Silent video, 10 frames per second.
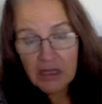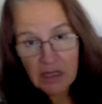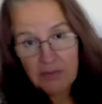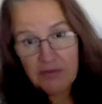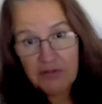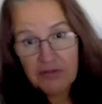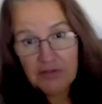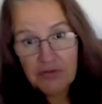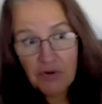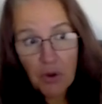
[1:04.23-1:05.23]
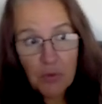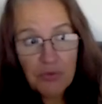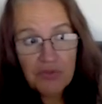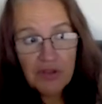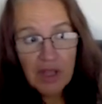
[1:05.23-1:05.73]
a couple of different
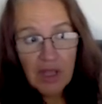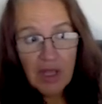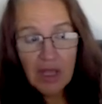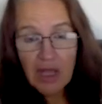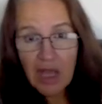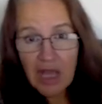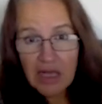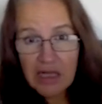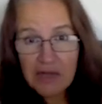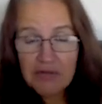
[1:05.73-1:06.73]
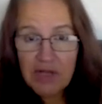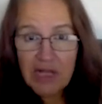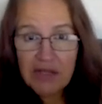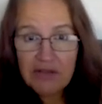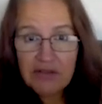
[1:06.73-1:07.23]
roles, and they
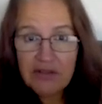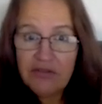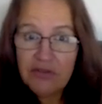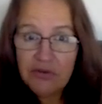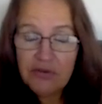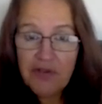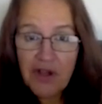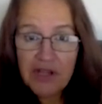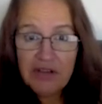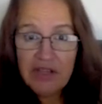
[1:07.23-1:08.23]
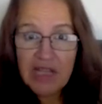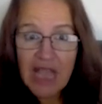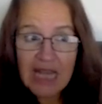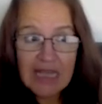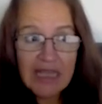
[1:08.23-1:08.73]
related to finding
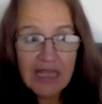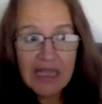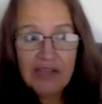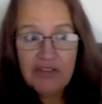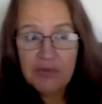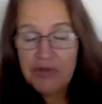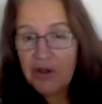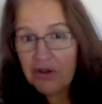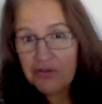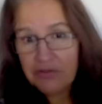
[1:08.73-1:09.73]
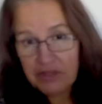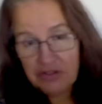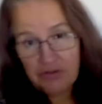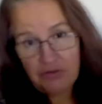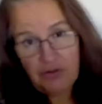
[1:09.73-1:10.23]
and engaging with
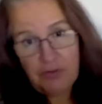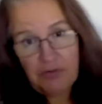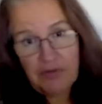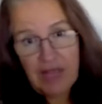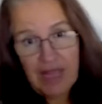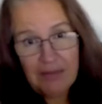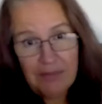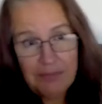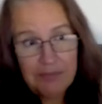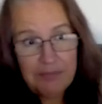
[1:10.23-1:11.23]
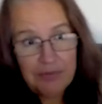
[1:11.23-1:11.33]
hard-to-reach groups and